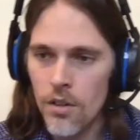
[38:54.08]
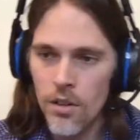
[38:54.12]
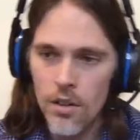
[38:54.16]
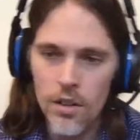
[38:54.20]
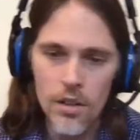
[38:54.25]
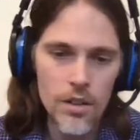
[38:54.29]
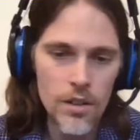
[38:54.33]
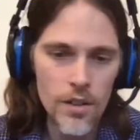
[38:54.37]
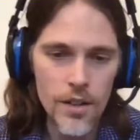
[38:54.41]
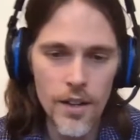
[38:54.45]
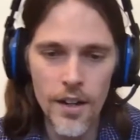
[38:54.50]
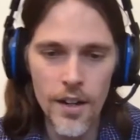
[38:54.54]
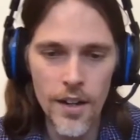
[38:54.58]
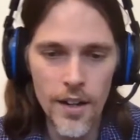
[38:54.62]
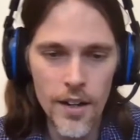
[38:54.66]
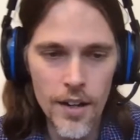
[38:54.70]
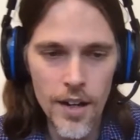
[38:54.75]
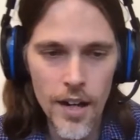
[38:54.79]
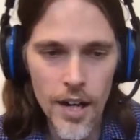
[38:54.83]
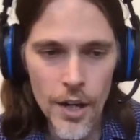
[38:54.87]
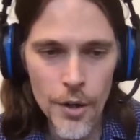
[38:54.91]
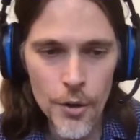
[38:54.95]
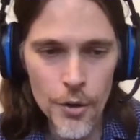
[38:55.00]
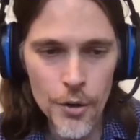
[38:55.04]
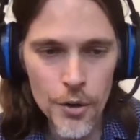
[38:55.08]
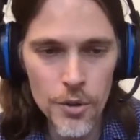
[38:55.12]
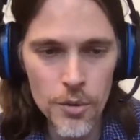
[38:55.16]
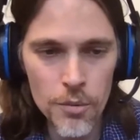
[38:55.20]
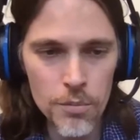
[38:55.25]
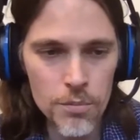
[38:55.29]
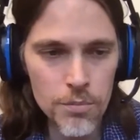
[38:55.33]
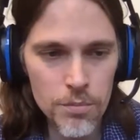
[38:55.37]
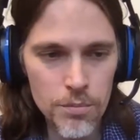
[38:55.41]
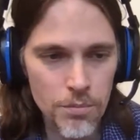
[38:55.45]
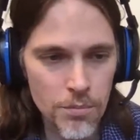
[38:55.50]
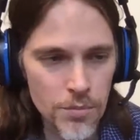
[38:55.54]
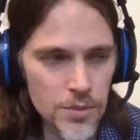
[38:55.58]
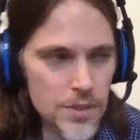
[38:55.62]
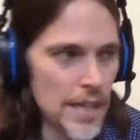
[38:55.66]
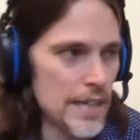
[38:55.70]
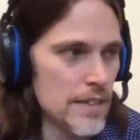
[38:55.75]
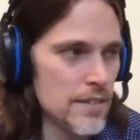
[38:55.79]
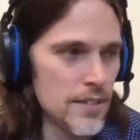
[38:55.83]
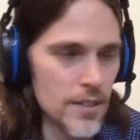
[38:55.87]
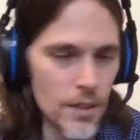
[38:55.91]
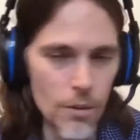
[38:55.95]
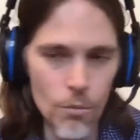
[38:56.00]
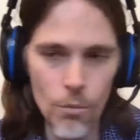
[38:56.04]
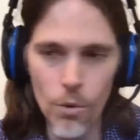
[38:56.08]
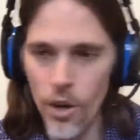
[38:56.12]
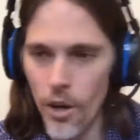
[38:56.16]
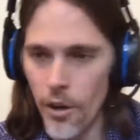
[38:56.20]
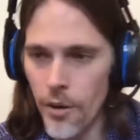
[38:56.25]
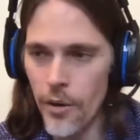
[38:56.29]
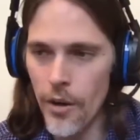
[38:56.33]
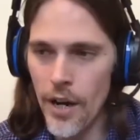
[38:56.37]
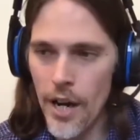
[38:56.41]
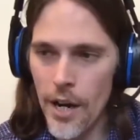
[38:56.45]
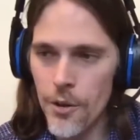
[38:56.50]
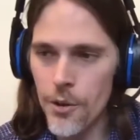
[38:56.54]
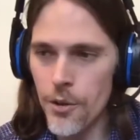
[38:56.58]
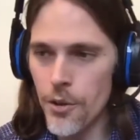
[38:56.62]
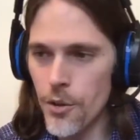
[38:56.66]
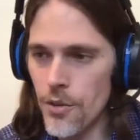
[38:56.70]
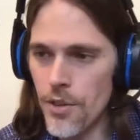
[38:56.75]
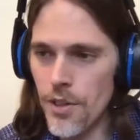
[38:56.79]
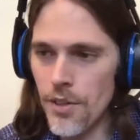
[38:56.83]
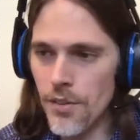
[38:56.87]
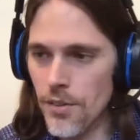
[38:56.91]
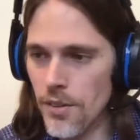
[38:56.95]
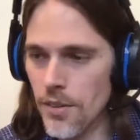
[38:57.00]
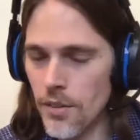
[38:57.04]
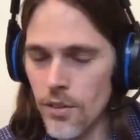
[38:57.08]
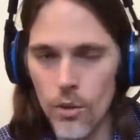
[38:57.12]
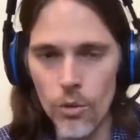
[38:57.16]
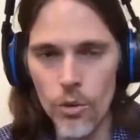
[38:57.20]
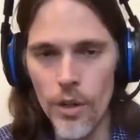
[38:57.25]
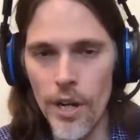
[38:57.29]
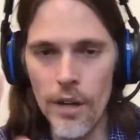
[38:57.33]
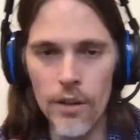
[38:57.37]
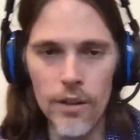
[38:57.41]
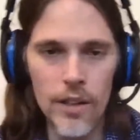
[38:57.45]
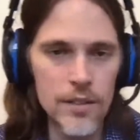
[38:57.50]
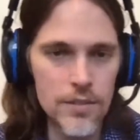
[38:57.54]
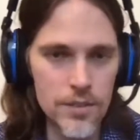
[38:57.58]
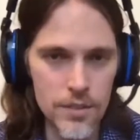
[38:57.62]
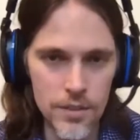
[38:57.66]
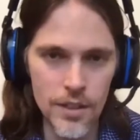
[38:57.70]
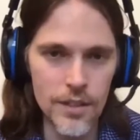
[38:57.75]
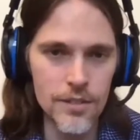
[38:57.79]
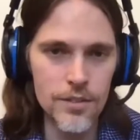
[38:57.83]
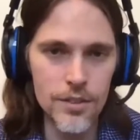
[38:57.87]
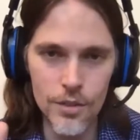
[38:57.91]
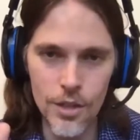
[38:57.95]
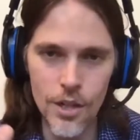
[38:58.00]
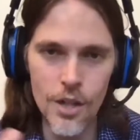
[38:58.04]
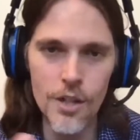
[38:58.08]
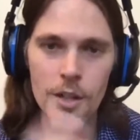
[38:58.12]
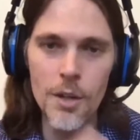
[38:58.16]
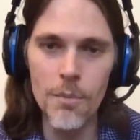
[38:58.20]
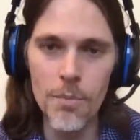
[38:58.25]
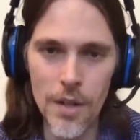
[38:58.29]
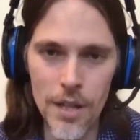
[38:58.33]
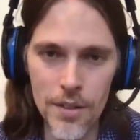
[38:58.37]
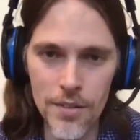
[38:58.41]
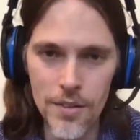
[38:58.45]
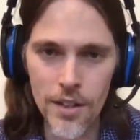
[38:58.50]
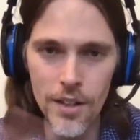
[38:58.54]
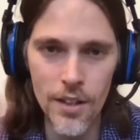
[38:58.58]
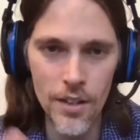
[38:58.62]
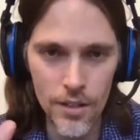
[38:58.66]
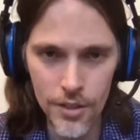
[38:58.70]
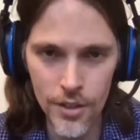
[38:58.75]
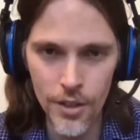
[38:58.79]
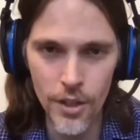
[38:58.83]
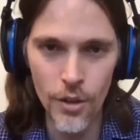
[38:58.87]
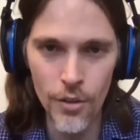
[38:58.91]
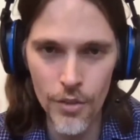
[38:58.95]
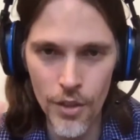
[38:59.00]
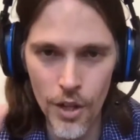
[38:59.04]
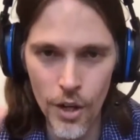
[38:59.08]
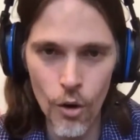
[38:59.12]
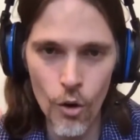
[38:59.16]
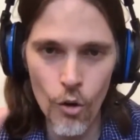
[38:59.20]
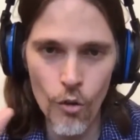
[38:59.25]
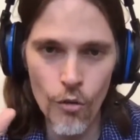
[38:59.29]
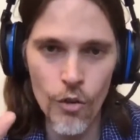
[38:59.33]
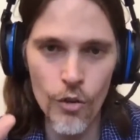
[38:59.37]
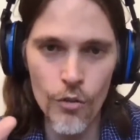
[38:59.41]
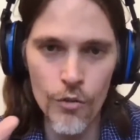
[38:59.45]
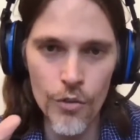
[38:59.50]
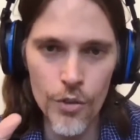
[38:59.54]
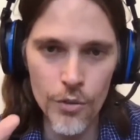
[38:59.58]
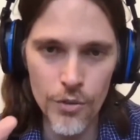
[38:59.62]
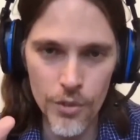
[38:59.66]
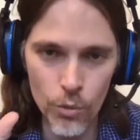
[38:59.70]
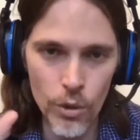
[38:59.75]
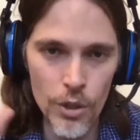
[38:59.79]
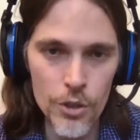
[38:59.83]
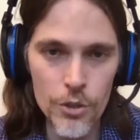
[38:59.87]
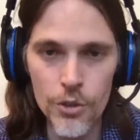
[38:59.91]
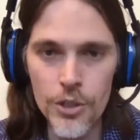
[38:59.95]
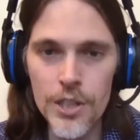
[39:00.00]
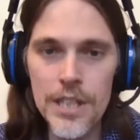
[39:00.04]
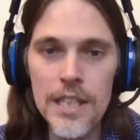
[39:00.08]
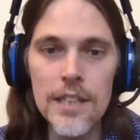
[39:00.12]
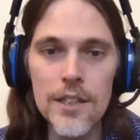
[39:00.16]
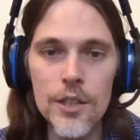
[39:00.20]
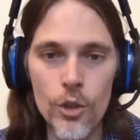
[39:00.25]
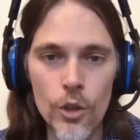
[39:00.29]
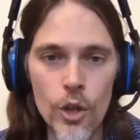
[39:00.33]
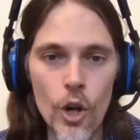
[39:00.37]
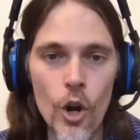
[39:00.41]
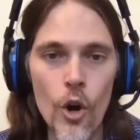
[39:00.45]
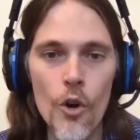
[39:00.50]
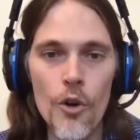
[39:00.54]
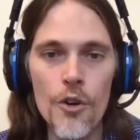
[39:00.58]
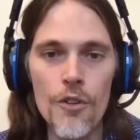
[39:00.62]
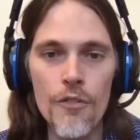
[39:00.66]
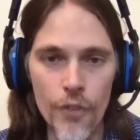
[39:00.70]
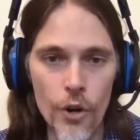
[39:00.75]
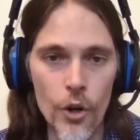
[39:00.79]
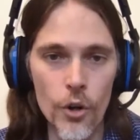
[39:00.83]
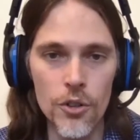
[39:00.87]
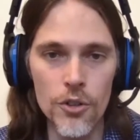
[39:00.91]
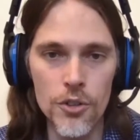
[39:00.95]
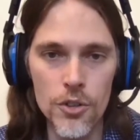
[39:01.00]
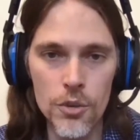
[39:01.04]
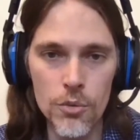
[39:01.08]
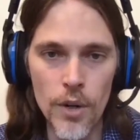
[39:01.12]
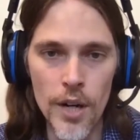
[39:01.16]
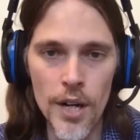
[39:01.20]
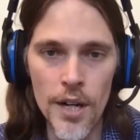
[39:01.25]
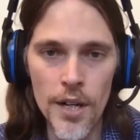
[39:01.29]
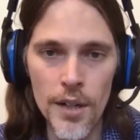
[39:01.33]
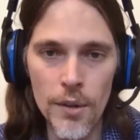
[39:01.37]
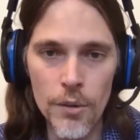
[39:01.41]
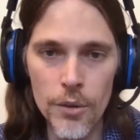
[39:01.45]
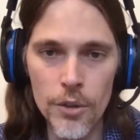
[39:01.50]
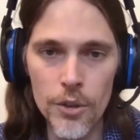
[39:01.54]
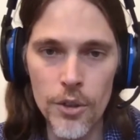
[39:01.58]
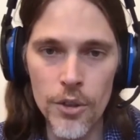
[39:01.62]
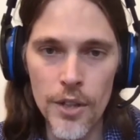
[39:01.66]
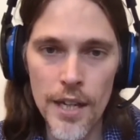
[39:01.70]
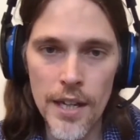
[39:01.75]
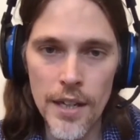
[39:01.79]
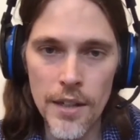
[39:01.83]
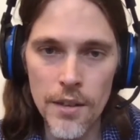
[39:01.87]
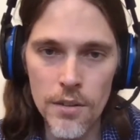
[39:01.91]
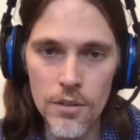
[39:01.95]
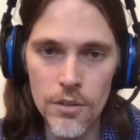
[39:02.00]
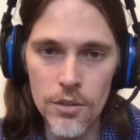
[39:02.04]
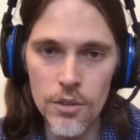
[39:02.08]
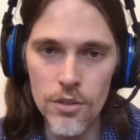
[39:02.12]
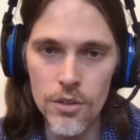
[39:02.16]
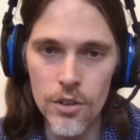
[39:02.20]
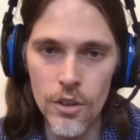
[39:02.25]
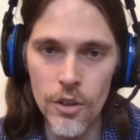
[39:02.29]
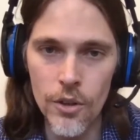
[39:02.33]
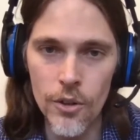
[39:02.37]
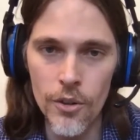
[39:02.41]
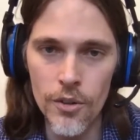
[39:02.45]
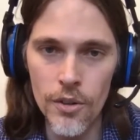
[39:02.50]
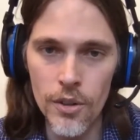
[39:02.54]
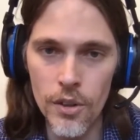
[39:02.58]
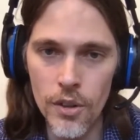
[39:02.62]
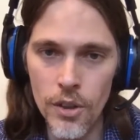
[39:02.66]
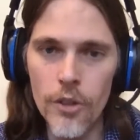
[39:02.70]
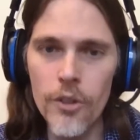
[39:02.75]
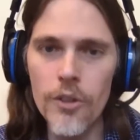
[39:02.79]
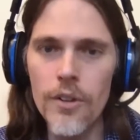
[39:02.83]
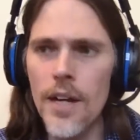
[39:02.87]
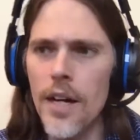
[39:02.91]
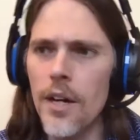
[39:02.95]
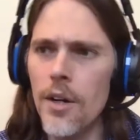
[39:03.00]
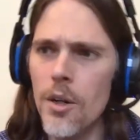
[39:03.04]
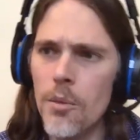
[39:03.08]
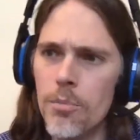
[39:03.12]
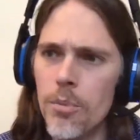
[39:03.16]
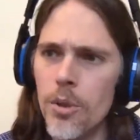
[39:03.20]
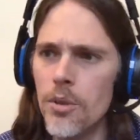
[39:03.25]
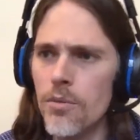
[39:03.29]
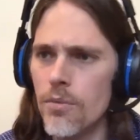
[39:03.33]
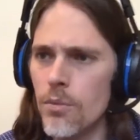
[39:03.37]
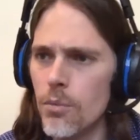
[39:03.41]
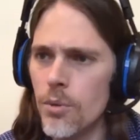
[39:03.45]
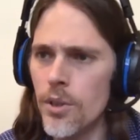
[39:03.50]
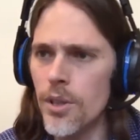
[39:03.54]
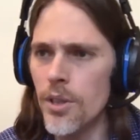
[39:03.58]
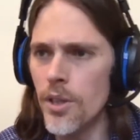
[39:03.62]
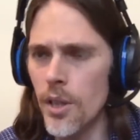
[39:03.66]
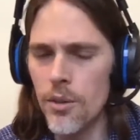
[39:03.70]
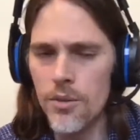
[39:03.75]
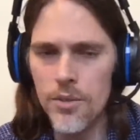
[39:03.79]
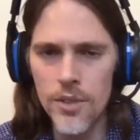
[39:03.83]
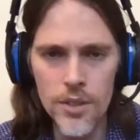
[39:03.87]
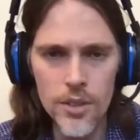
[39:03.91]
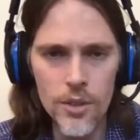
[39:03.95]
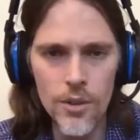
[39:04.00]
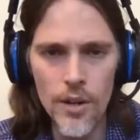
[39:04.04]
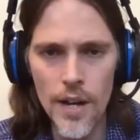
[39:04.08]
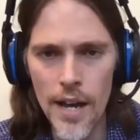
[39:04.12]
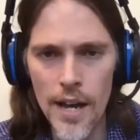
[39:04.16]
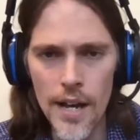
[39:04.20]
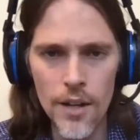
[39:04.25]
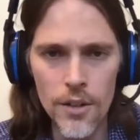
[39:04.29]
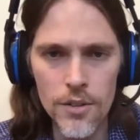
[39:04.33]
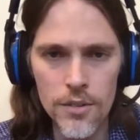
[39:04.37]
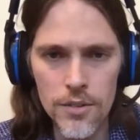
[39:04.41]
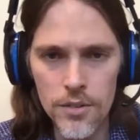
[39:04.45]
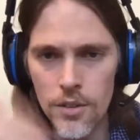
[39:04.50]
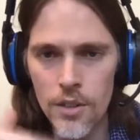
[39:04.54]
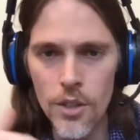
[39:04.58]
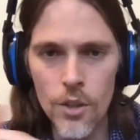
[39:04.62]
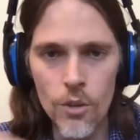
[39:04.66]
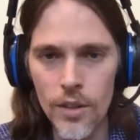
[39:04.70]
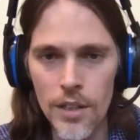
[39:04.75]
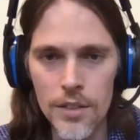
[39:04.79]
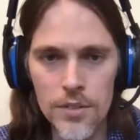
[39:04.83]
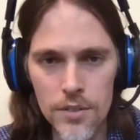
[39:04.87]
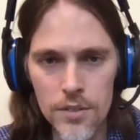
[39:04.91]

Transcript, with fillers: uh, how do you date someone, or how do you do this? It's, okay. Let's, let's talk about the, you know, the overview, the, what you need to learn first, right? Mm. Or you can't just learn, learn how to put windows into a house. No, let's,